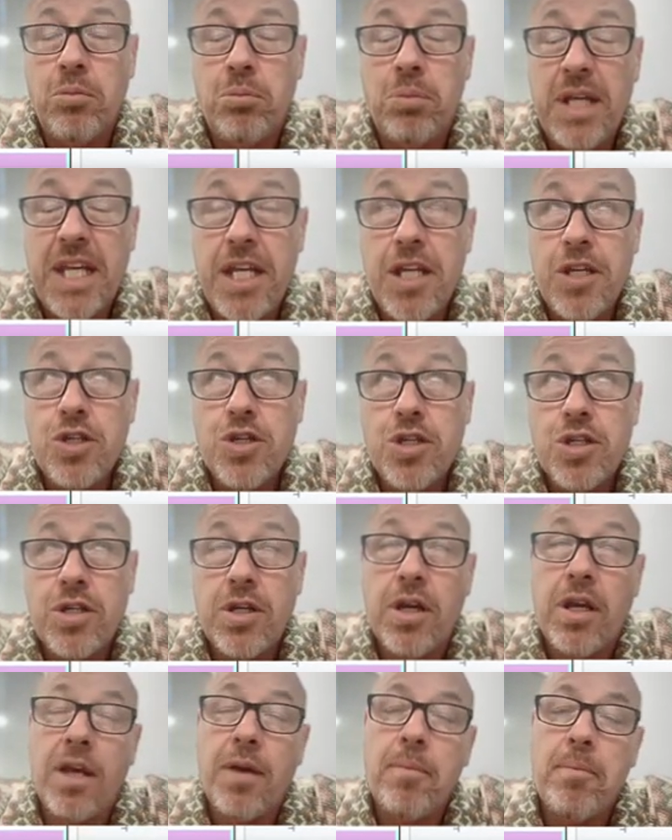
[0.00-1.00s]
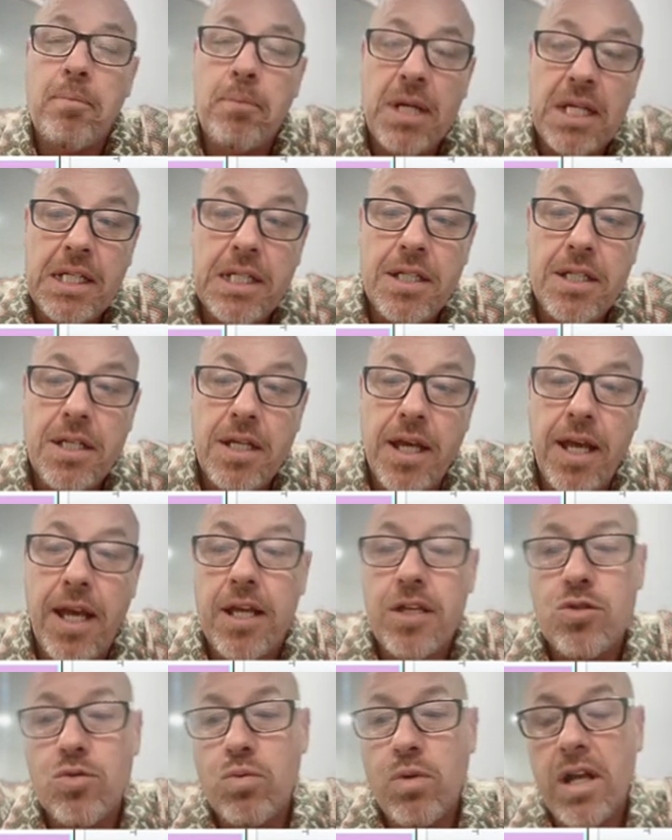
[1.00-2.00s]
peach, mint,
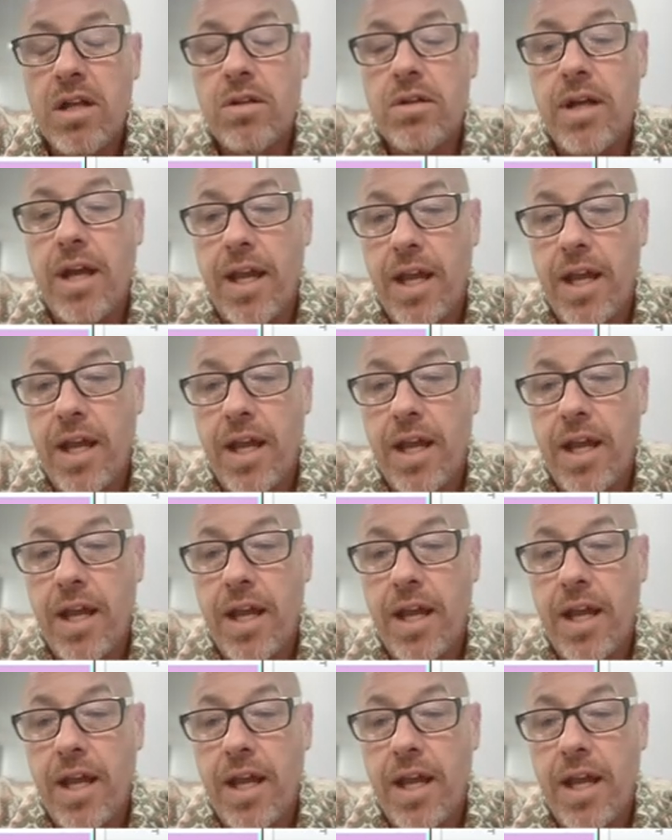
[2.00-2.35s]
as well